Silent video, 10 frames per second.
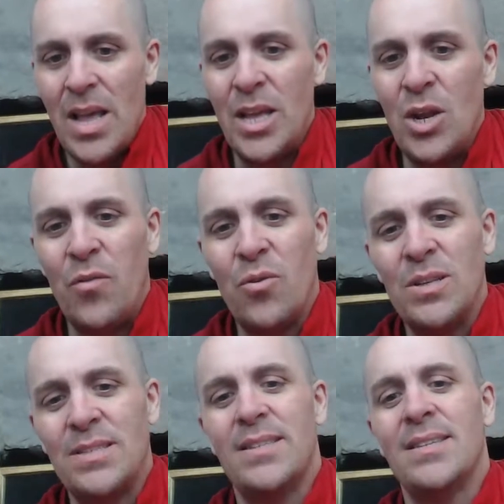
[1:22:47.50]
For
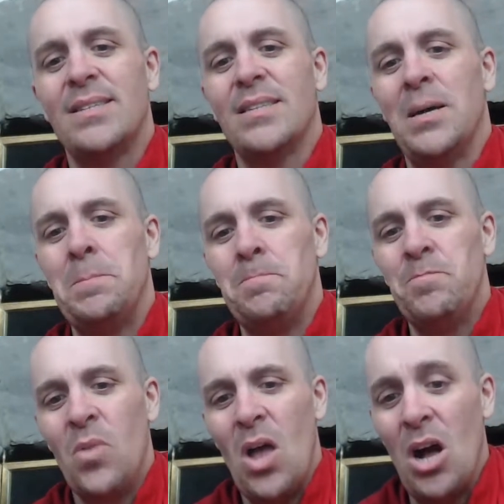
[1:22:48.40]
instance,
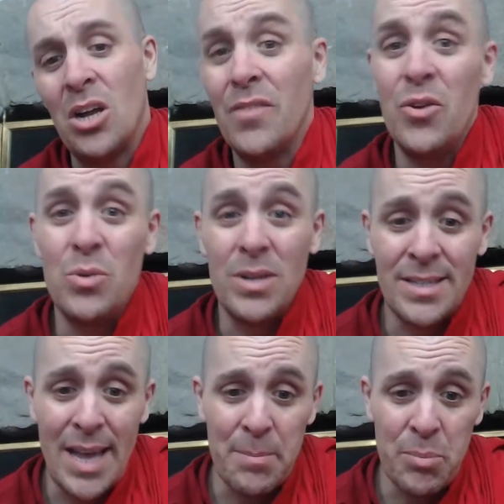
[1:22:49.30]
I'll give you an
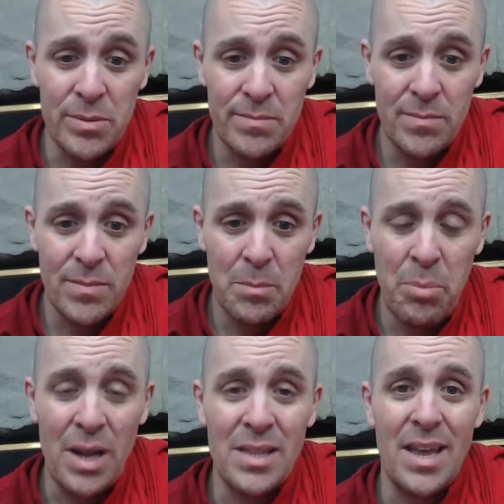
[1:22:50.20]
example.
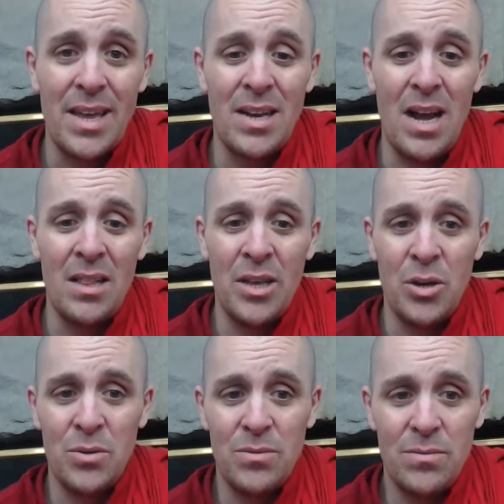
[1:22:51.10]
Bante Analio.